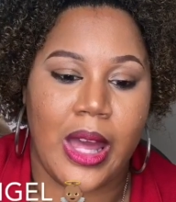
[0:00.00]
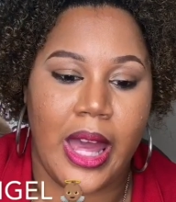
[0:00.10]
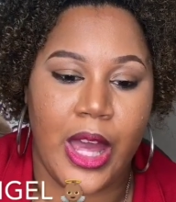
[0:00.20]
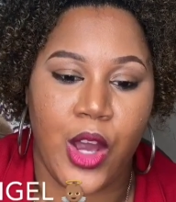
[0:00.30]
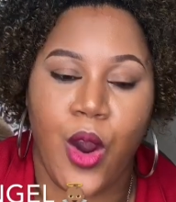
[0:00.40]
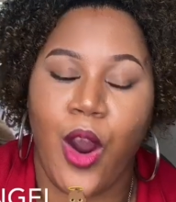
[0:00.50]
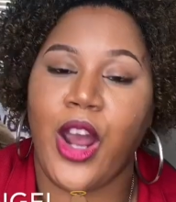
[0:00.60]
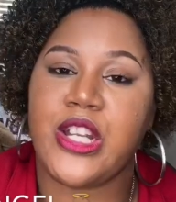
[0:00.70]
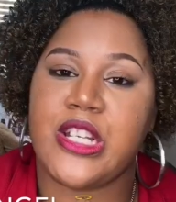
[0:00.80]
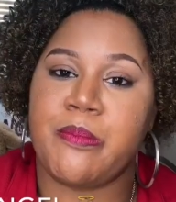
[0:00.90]

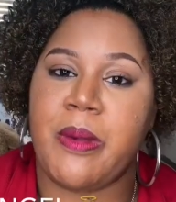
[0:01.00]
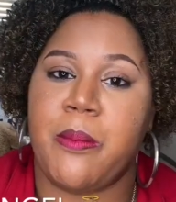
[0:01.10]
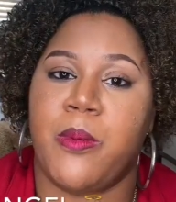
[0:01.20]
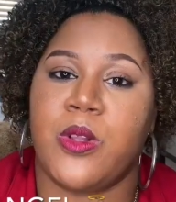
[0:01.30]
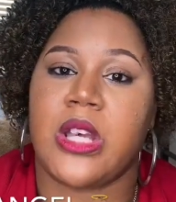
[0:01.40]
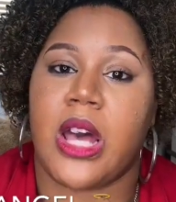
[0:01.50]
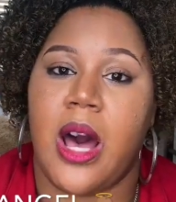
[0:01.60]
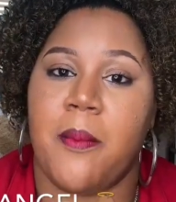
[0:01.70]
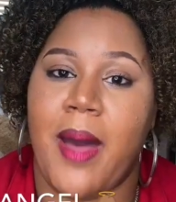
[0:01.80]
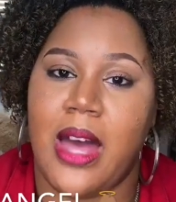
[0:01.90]
encourages people to
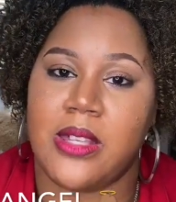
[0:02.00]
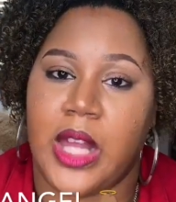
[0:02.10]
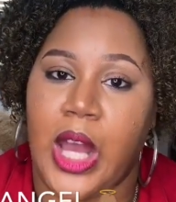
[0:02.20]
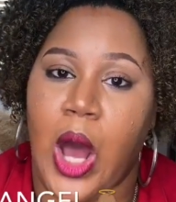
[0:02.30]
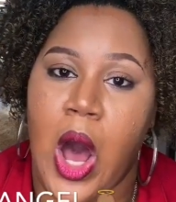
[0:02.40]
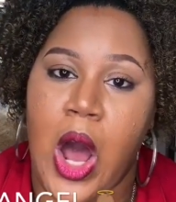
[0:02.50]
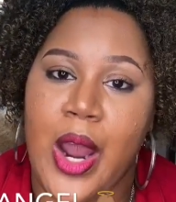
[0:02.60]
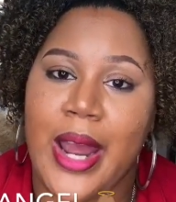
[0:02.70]
come as they are.